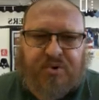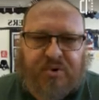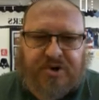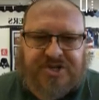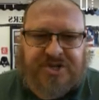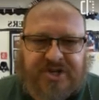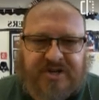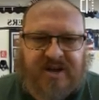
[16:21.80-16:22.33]

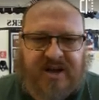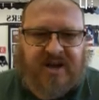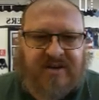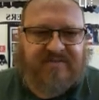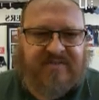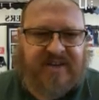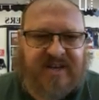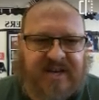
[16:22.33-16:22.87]
portion
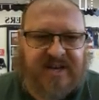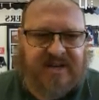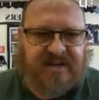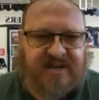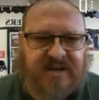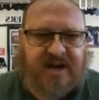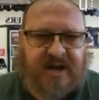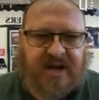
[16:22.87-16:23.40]
of
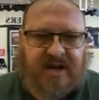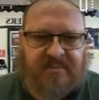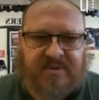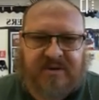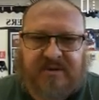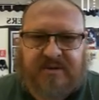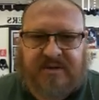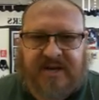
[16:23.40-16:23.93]
income?
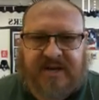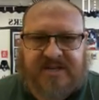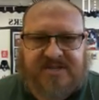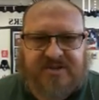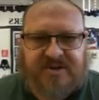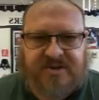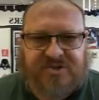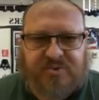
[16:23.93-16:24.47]
Okay,
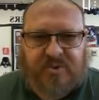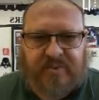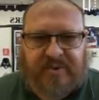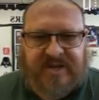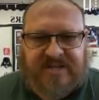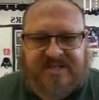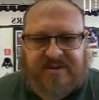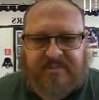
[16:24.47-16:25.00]
so here's where we
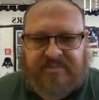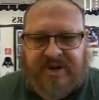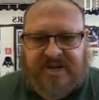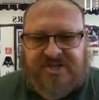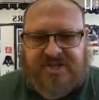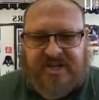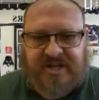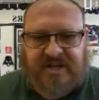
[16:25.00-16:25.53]
get to
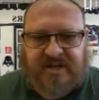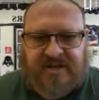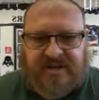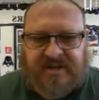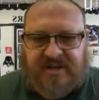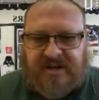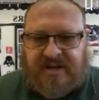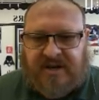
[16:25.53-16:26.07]
budgeting.
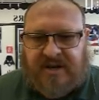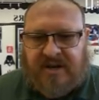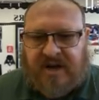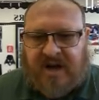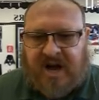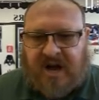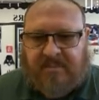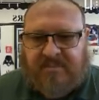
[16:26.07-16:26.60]

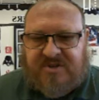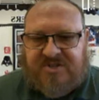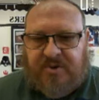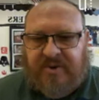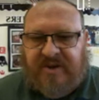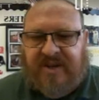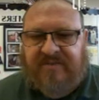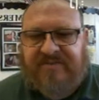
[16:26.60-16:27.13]

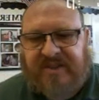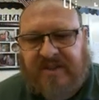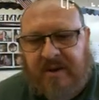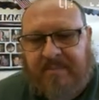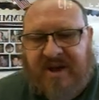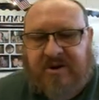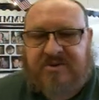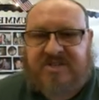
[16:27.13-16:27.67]
So if the
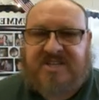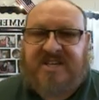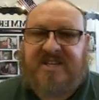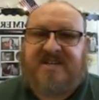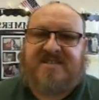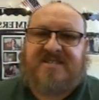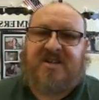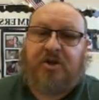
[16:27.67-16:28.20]
amount
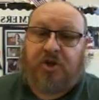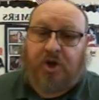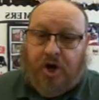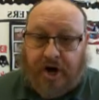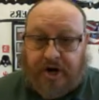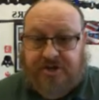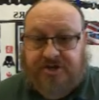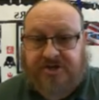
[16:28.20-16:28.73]
is
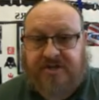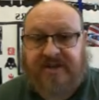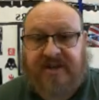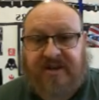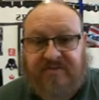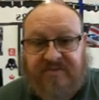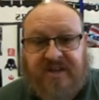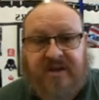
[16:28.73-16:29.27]
large,
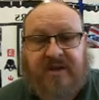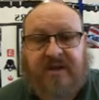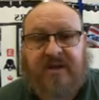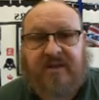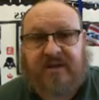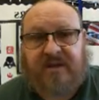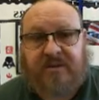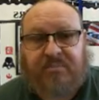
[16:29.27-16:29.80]
if the
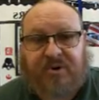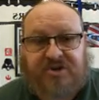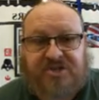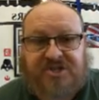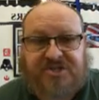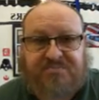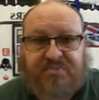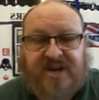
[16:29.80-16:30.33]

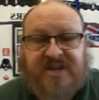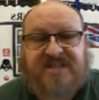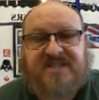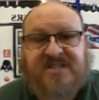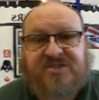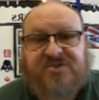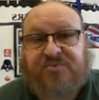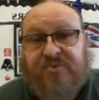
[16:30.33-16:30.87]
purchase price
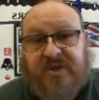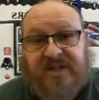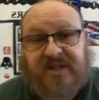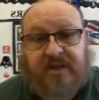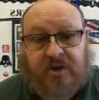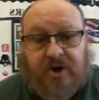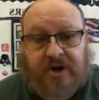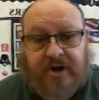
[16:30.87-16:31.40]
is really
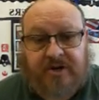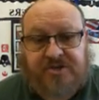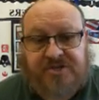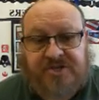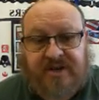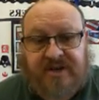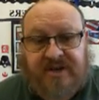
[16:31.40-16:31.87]
large,